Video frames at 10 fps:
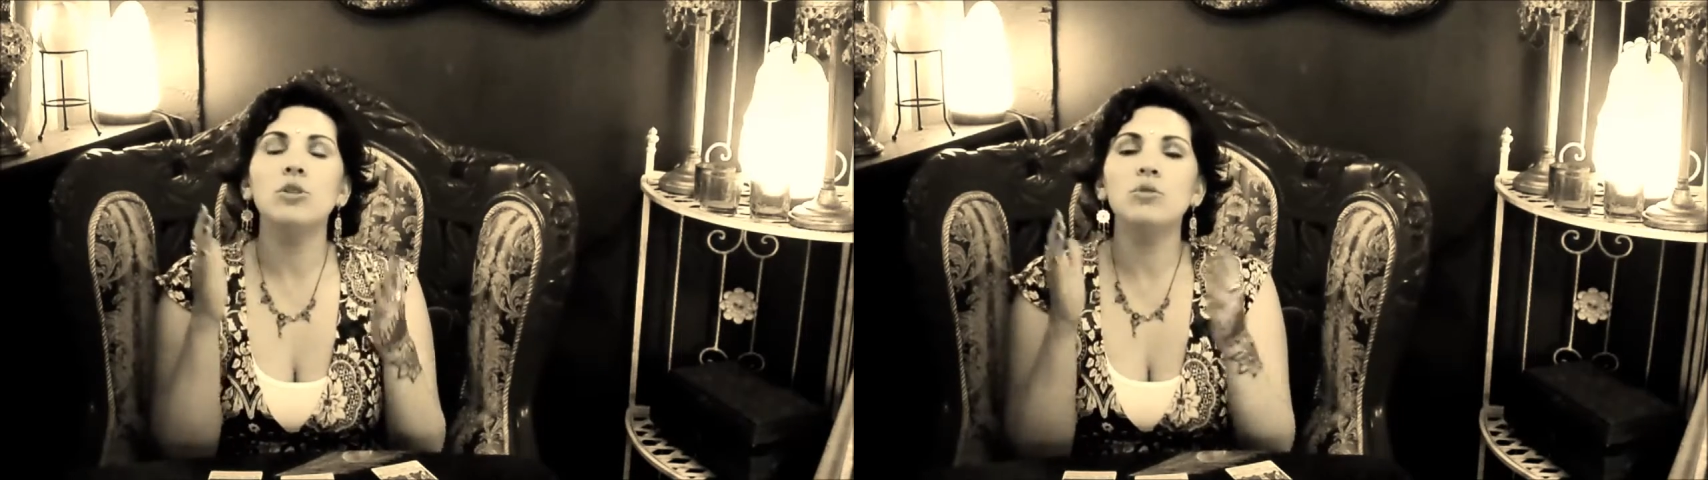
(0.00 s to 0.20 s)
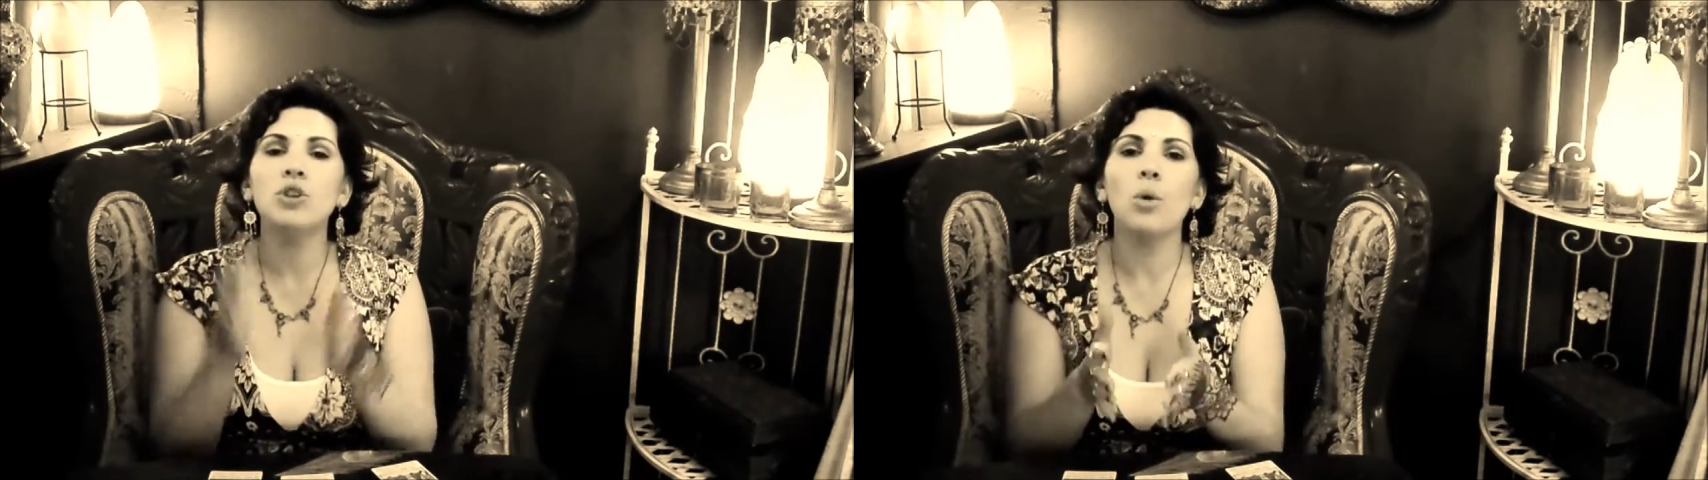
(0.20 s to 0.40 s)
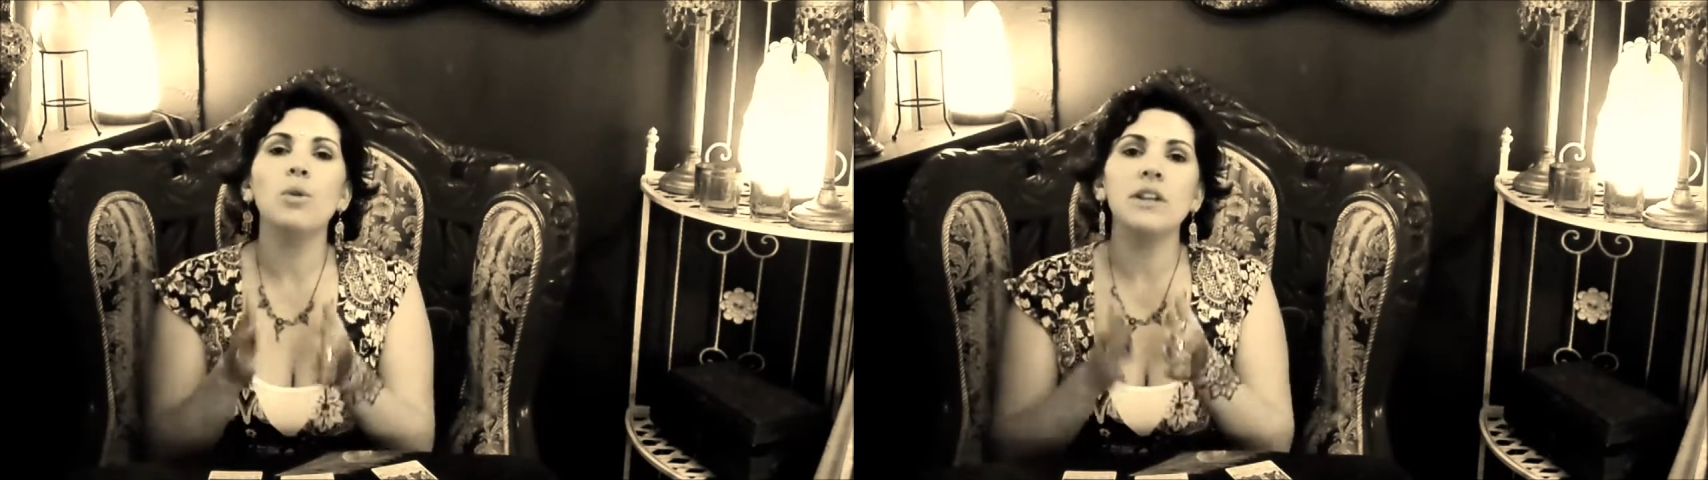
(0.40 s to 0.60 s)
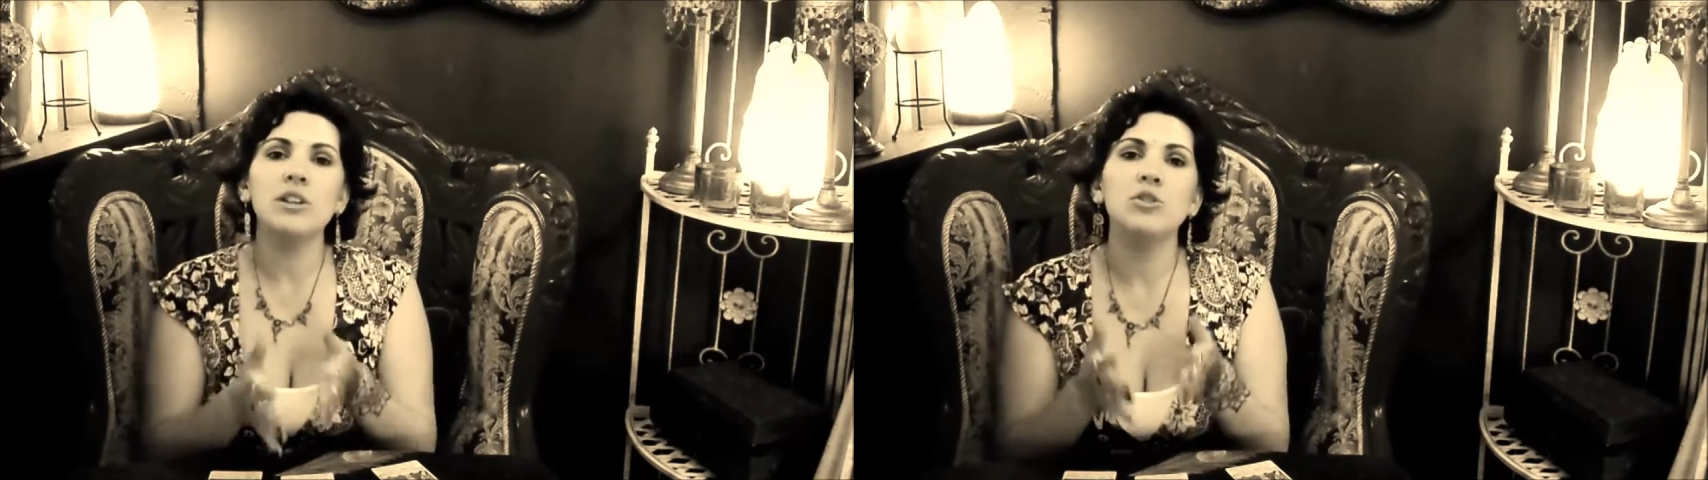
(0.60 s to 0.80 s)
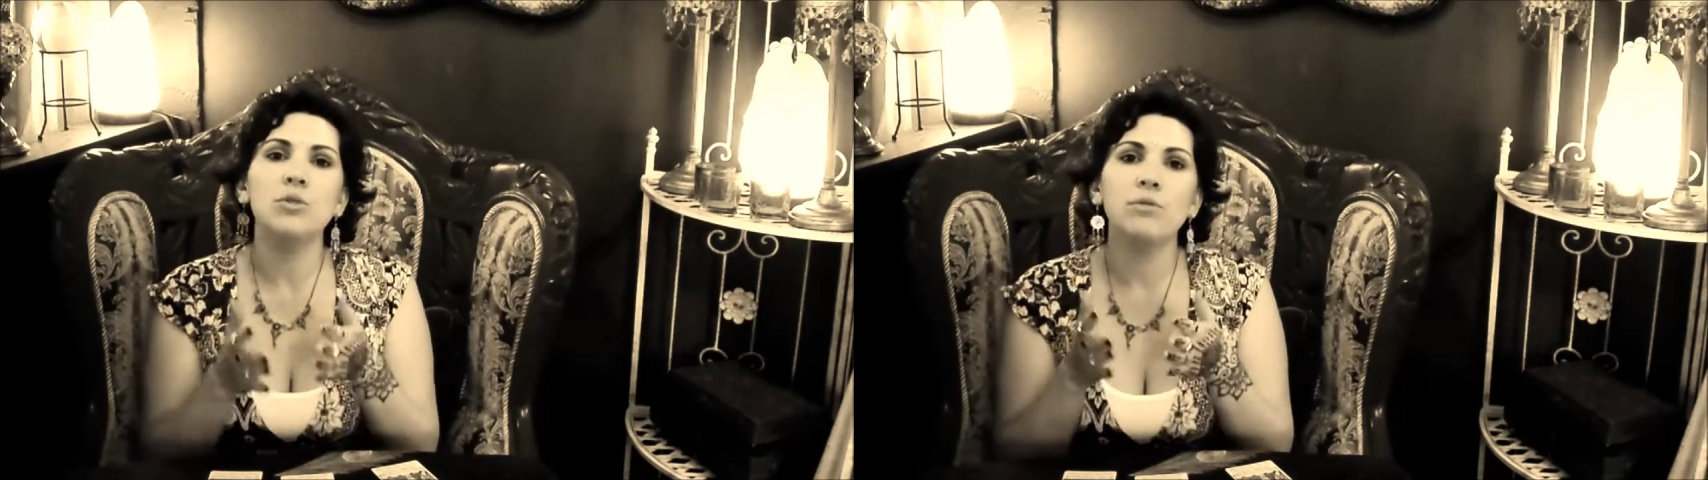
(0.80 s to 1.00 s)
you don't
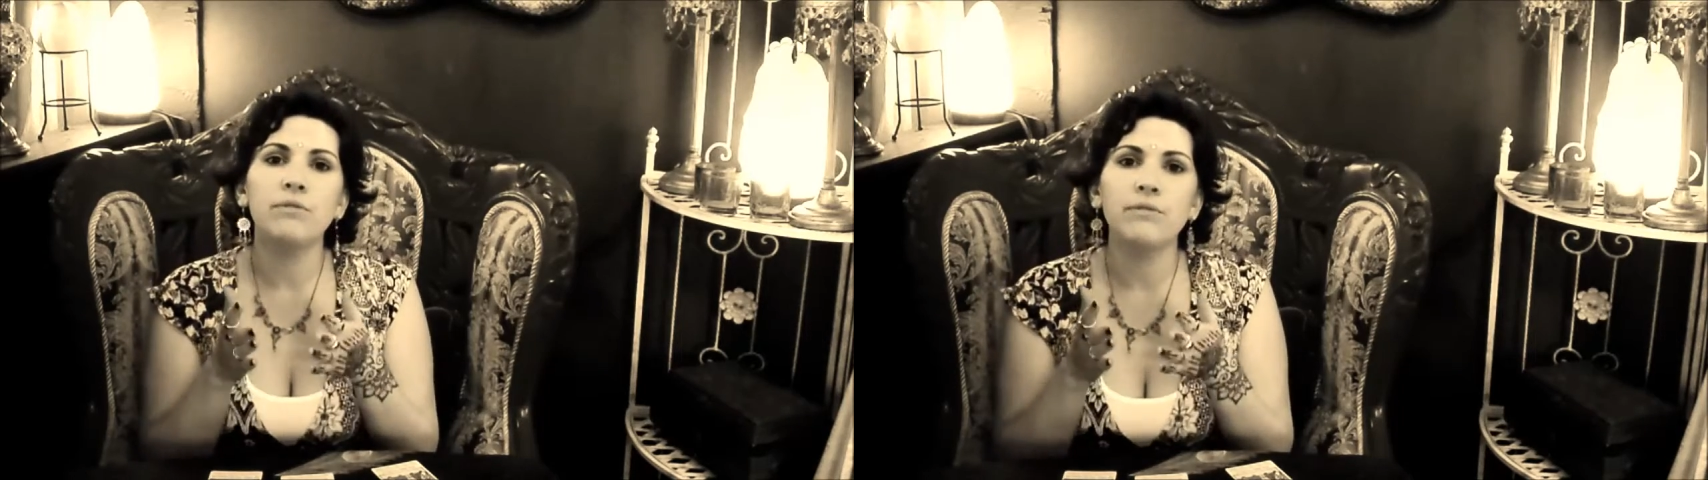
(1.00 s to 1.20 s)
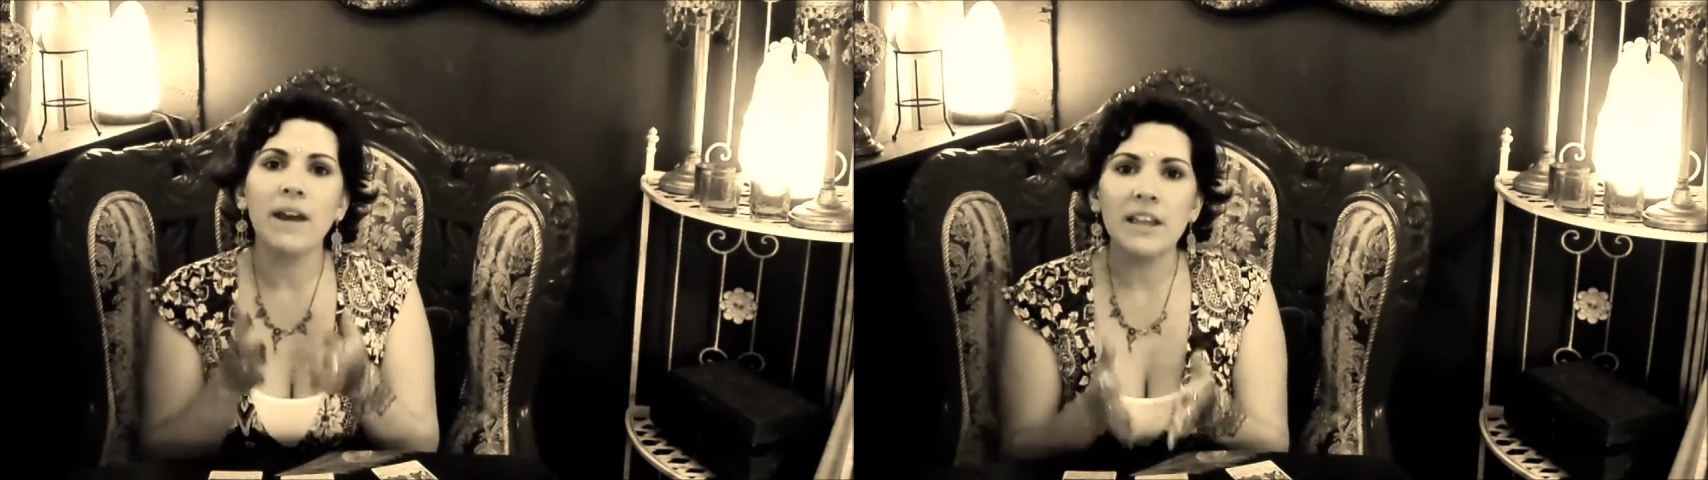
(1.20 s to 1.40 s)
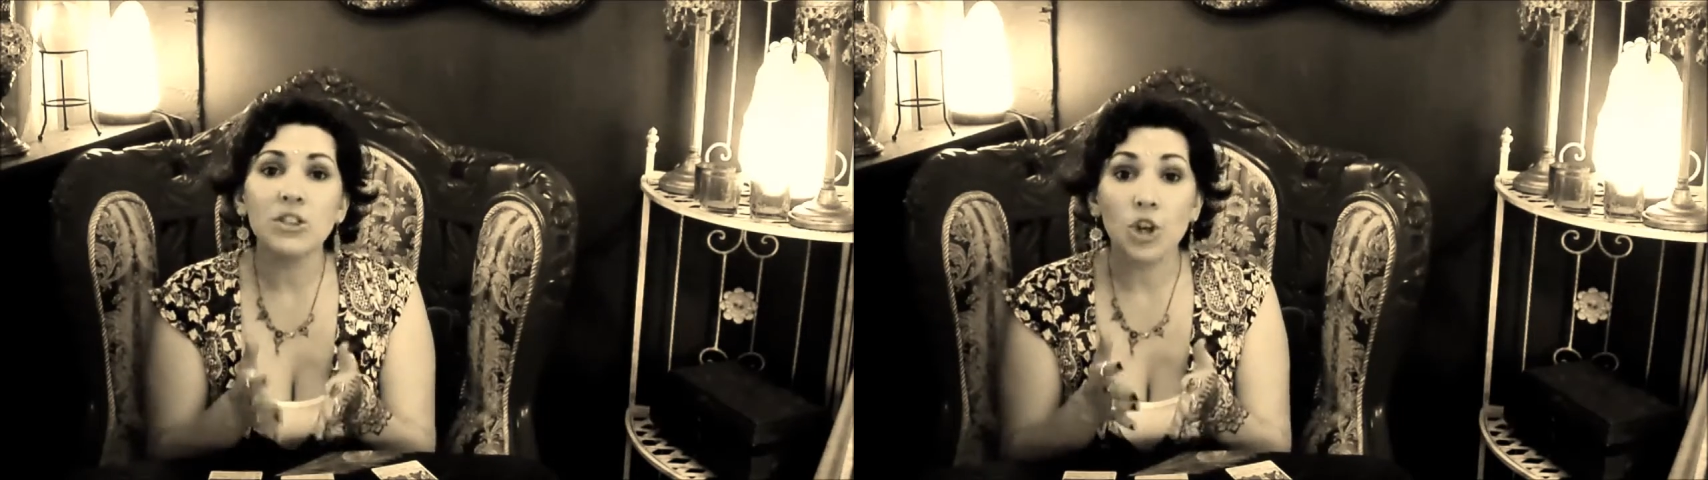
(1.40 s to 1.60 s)
need to fight